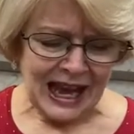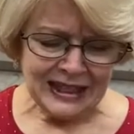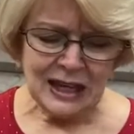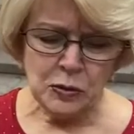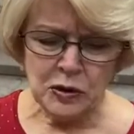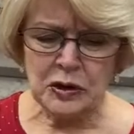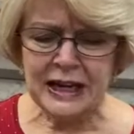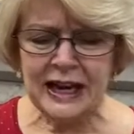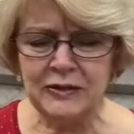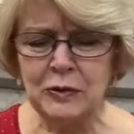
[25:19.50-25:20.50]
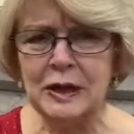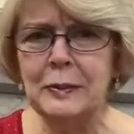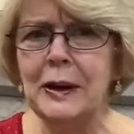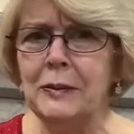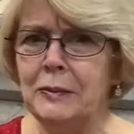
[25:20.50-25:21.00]
I think we're going to have one
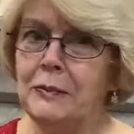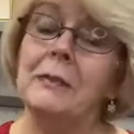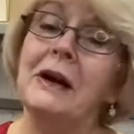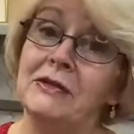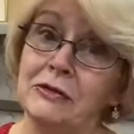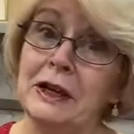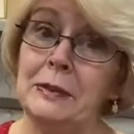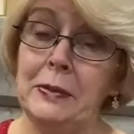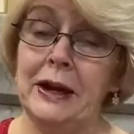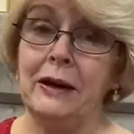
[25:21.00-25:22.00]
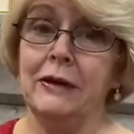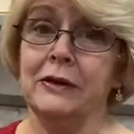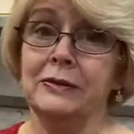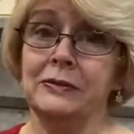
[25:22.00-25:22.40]
about my friend Bear.